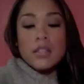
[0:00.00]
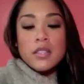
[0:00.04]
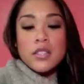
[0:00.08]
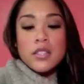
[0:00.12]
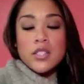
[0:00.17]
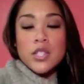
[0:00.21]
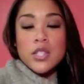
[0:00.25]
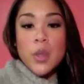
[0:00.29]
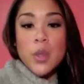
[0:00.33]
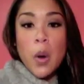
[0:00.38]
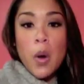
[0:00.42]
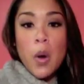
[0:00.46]

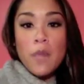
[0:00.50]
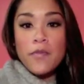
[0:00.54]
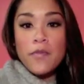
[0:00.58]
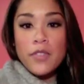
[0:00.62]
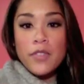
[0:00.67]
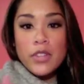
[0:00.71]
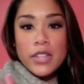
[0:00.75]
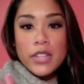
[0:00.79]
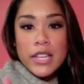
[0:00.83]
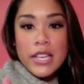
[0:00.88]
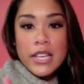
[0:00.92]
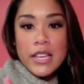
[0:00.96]
So
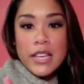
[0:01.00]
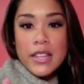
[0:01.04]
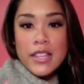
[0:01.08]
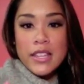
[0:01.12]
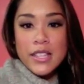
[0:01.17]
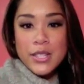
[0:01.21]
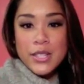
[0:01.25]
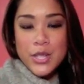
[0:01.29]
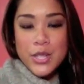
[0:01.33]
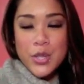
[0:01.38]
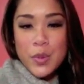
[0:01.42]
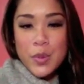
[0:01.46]
hopefully
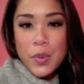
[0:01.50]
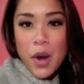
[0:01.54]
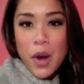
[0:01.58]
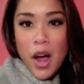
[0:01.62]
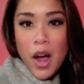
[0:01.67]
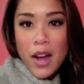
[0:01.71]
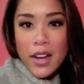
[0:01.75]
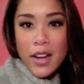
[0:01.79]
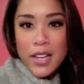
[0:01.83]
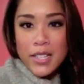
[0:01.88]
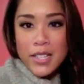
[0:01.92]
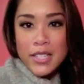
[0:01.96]
these two
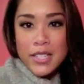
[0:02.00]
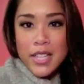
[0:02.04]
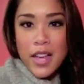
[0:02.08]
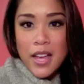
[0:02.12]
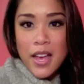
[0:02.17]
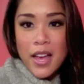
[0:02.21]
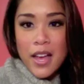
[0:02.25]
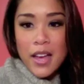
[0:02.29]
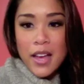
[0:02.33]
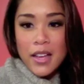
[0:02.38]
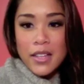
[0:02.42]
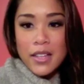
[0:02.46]
products
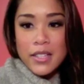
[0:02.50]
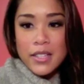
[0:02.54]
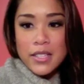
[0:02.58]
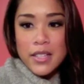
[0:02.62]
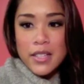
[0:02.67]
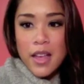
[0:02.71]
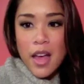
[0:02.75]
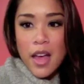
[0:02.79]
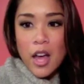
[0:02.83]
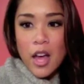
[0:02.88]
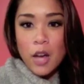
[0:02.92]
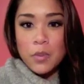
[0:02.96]
has
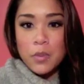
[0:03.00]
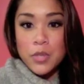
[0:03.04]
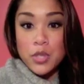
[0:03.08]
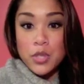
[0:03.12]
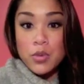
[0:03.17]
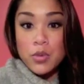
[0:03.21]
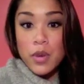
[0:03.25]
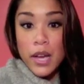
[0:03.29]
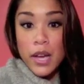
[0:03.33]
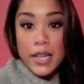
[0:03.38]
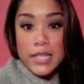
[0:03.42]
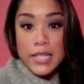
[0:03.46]
helped you
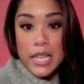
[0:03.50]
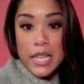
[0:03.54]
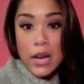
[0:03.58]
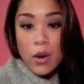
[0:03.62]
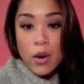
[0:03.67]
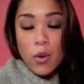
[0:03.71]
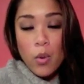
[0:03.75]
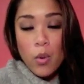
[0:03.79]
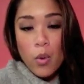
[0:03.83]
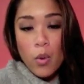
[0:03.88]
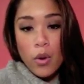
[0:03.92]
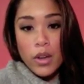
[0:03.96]
guys
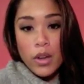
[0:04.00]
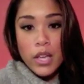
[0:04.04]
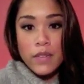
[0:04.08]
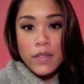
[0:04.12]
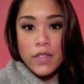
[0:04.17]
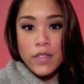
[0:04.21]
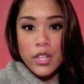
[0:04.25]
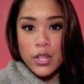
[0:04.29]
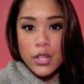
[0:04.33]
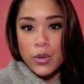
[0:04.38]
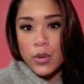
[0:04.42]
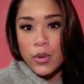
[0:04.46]
out or
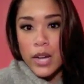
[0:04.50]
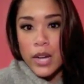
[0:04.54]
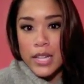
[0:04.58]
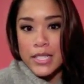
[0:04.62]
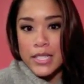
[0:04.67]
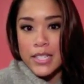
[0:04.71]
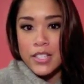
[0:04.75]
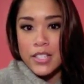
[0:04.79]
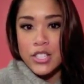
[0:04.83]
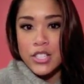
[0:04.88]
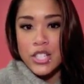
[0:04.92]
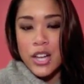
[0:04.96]
given you an
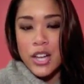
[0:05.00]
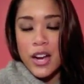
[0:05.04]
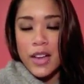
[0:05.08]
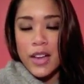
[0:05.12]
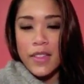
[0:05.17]
idea to try